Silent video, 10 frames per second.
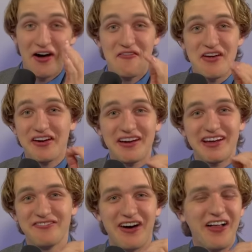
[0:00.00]

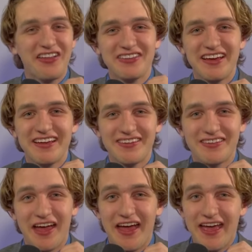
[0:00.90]
American
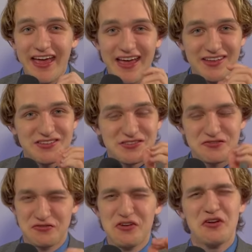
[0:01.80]
politics is
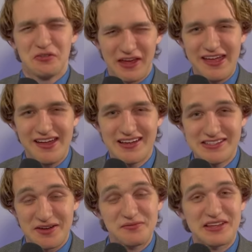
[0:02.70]
truly
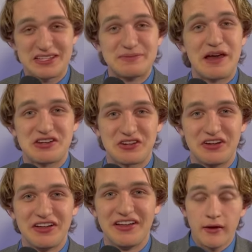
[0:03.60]
something
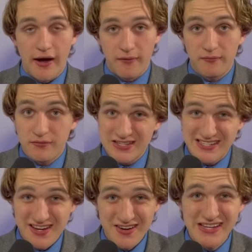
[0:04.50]
special. Now,
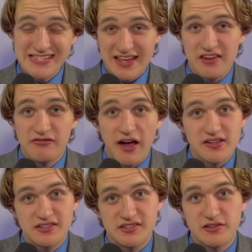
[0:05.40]
serious
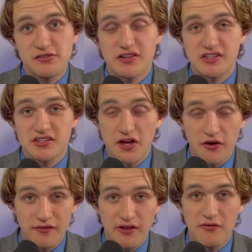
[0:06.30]
advice to
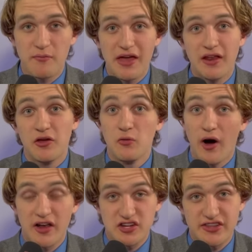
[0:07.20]
conservative men who
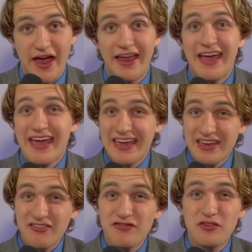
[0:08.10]
watch that.
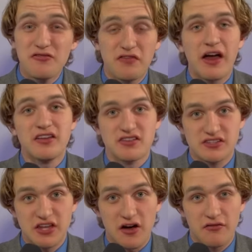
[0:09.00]
If you find
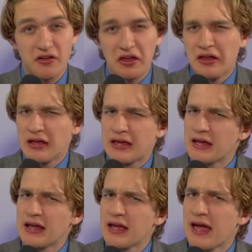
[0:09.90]
yourself
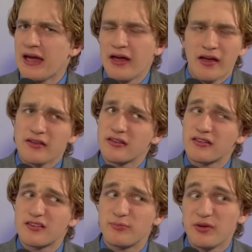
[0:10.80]
getting a
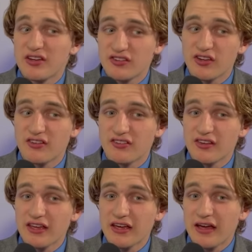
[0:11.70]

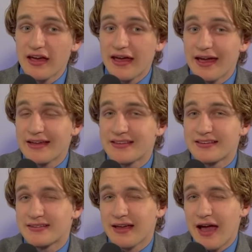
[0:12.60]
suspiciously
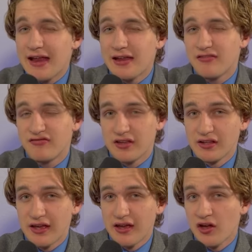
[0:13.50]
excited
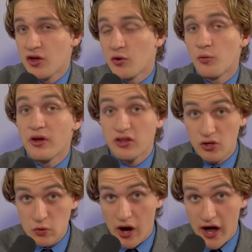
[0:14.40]
feeling when
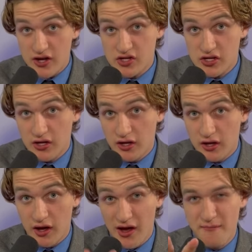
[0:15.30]
you watch
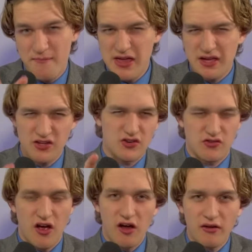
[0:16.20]
a big,
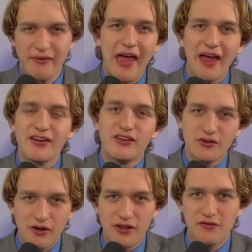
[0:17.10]
strong man
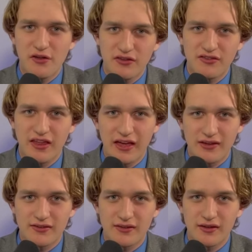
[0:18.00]
do all of those
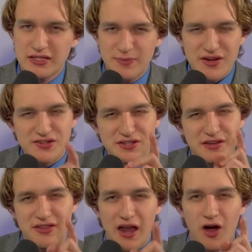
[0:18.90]
things,
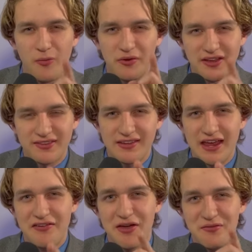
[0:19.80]
especially if that opening
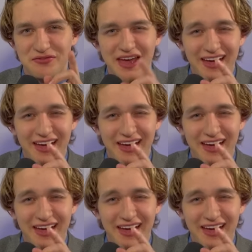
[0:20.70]
scene of him